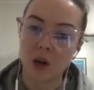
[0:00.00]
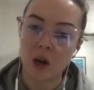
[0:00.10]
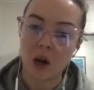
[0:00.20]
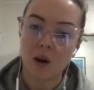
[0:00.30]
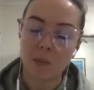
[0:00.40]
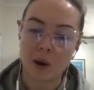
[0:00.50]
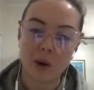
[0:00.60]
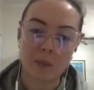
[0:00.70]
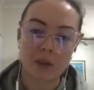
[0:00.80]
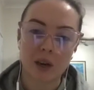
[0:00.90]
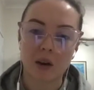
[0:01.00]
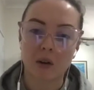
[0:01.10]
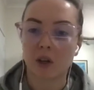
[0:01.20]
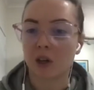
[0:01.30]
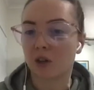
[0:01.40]
on my website, or
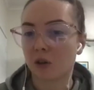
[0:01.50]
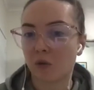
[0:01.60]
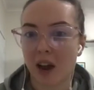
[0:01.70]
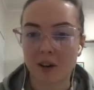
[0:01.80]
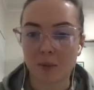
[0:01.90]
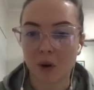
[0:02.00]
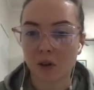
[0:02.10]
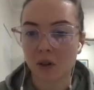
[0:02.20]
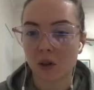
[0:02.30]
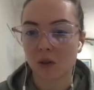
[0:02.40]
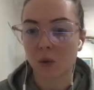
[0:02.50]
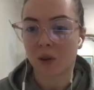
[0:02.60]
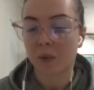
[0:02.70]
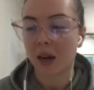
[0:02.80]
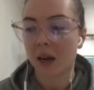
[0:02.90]
you can do random consults with
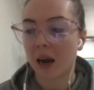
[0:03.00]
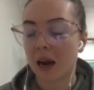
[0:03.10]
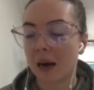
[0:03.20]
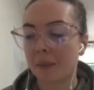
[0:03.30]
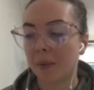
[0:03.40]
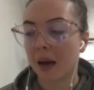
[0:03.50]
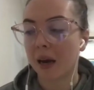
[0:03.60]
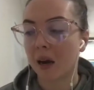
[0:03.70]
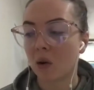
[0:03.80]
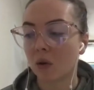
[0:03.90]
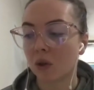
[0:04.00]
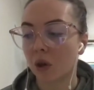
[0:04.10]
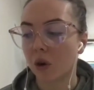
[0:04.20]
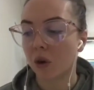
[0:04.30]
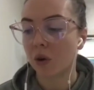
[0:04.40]
me. And I
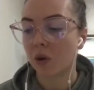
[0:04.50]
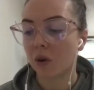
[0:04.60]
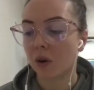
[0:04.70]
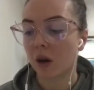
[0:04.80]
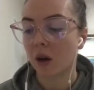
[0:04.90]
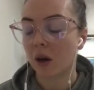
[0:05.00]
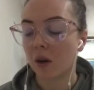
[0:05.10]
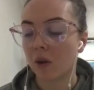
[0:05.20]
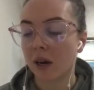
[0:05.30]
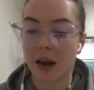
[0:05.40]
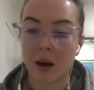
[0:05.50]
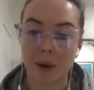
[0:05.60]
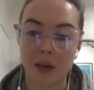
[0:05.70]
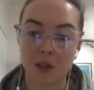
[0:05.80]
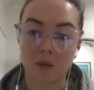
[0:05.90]
also run an
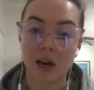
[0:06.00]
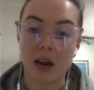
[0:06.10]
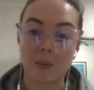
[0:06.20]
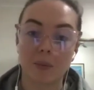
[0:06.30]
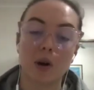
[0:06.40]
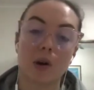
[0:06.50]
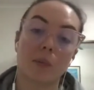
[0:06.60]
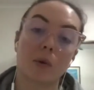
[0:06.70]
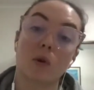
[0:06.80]
outpatient rehab program called